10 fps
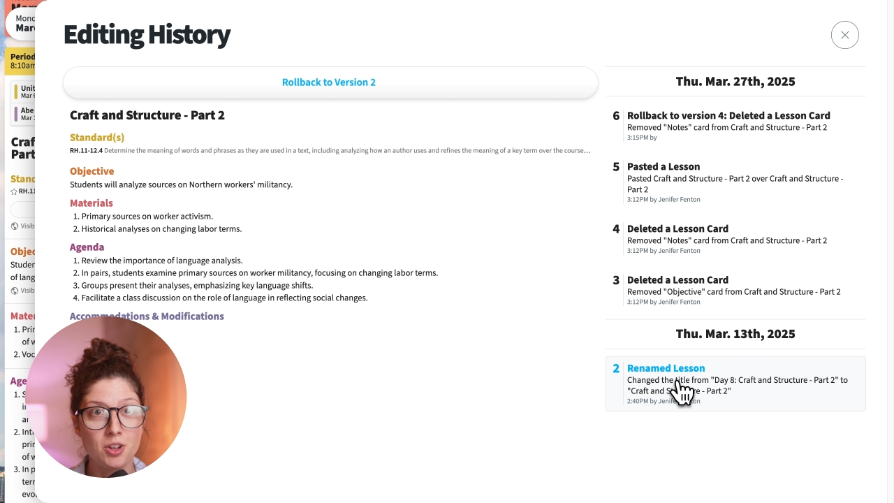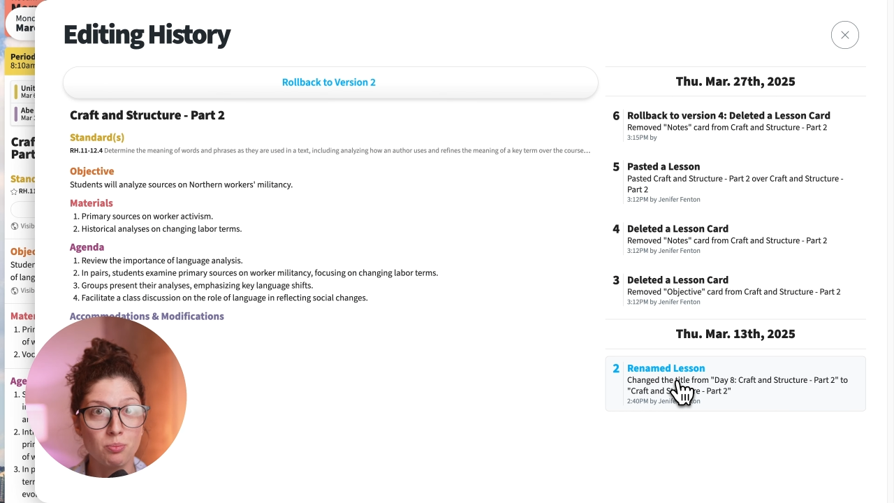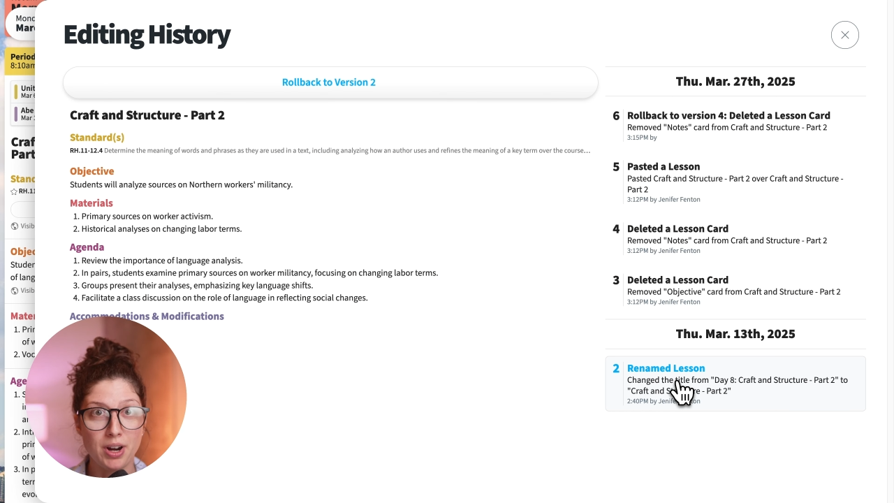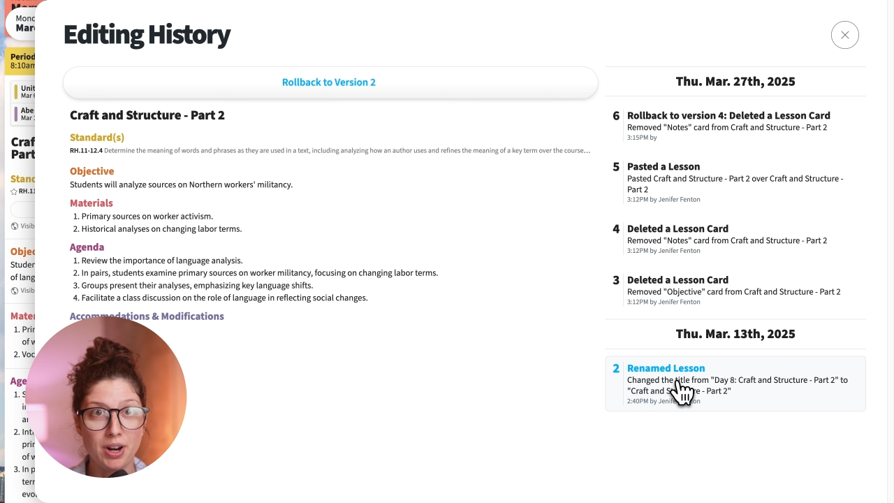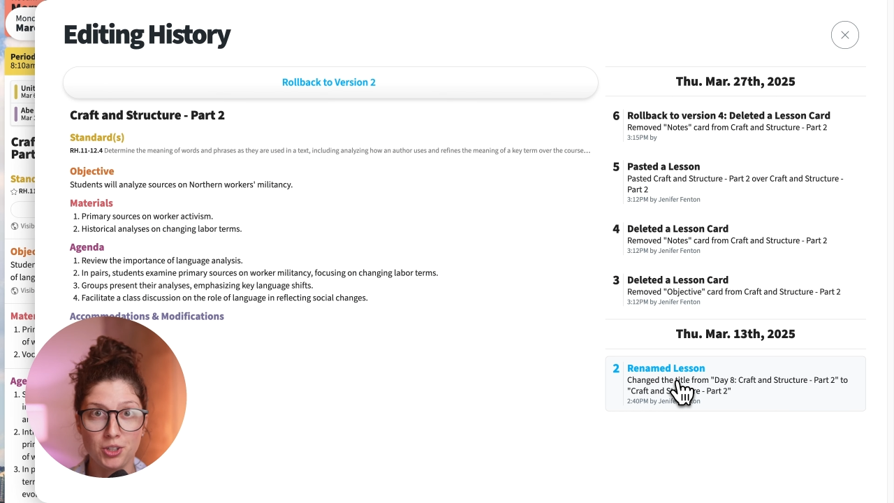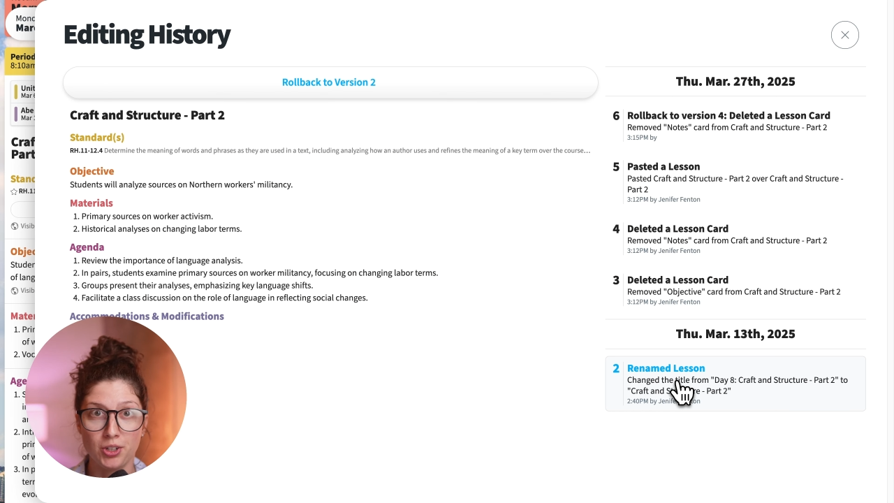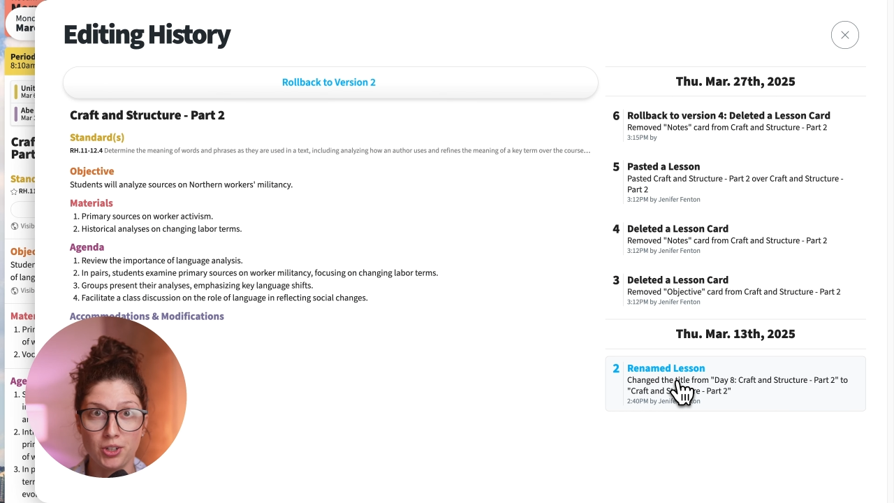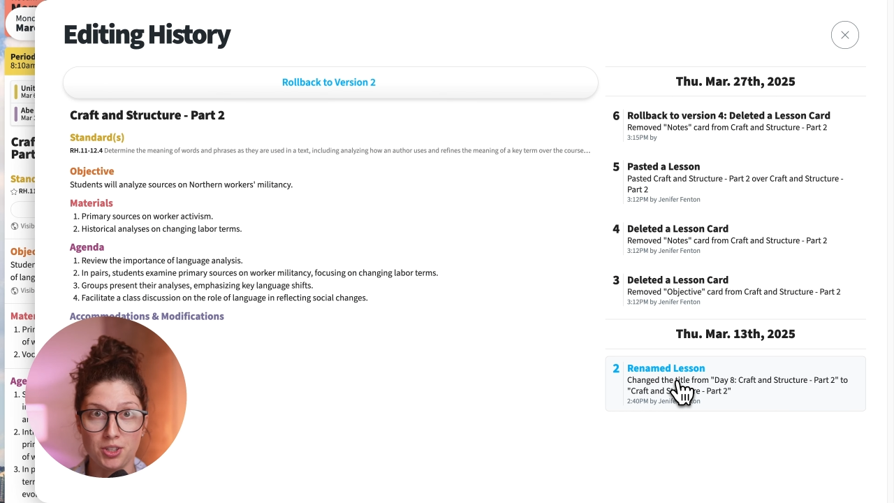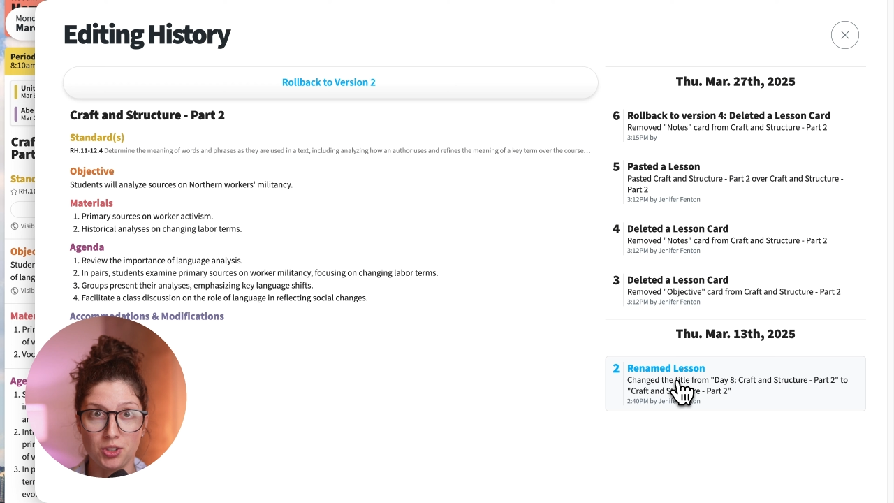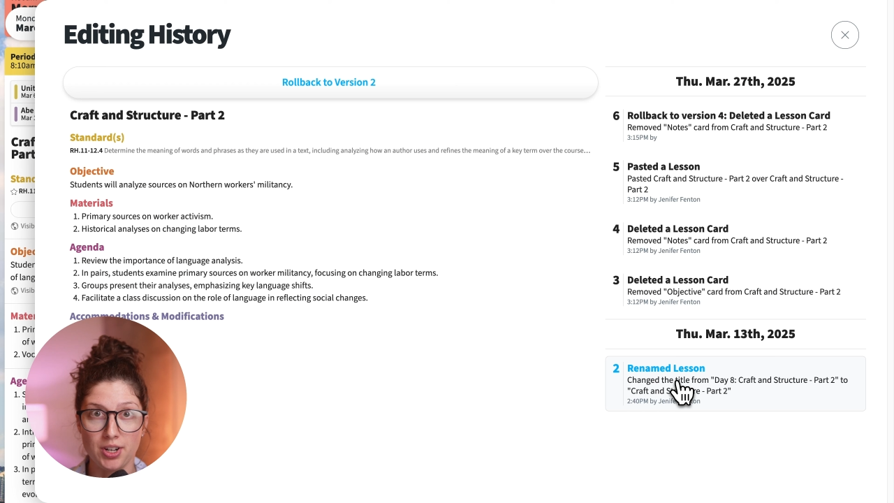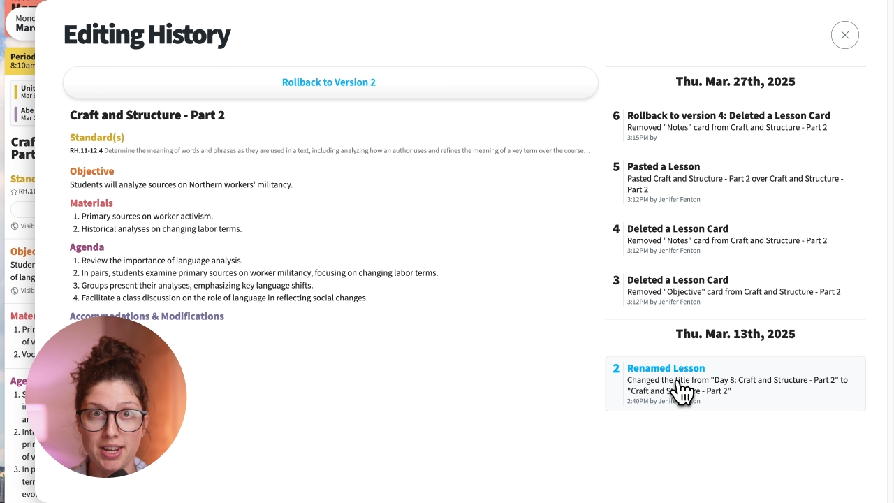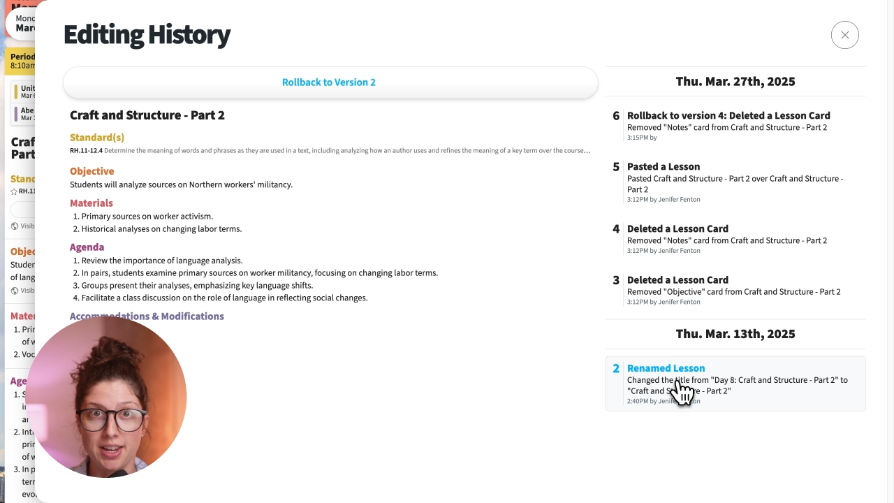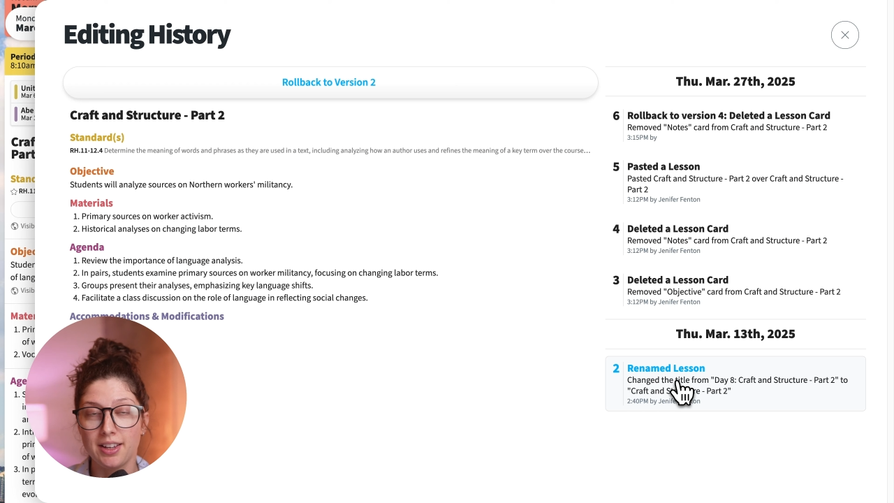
browse your history,